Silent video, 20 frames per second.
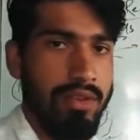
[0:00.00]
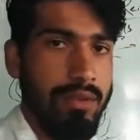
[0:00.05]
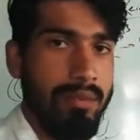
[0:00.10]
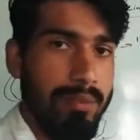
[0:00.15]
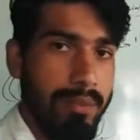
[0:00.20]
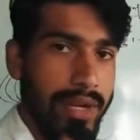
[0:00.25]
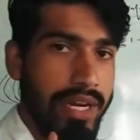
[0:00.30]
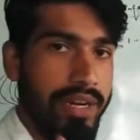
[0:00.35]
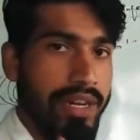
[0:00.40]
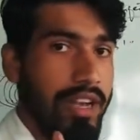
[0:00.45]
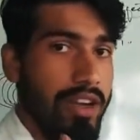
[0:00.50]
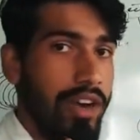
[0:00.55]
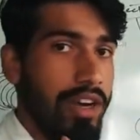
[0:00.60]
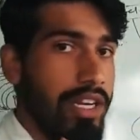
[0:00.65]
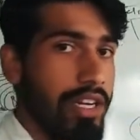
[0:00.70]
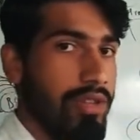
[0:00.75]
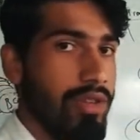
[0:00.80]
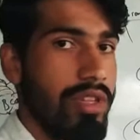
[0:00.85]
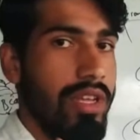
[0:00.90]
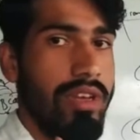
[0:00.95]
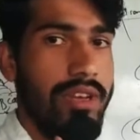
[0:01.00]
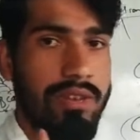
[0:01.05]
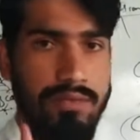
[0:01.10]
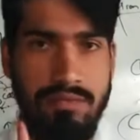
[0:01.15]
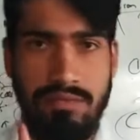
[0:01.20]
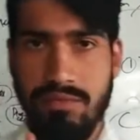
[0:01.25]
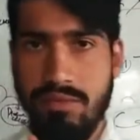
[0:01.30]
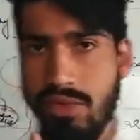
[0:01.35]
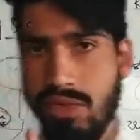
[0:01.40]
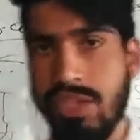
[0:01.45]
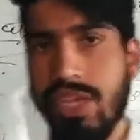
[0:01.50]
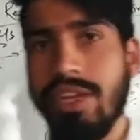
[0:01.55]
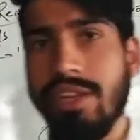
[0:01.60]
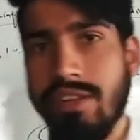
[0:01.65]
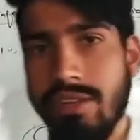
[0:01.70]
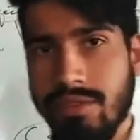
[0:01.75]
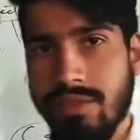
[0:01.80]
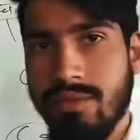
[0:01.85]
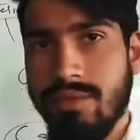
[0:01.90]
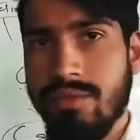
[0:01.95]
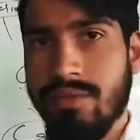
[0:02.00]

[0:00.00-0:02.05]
But according to the studies,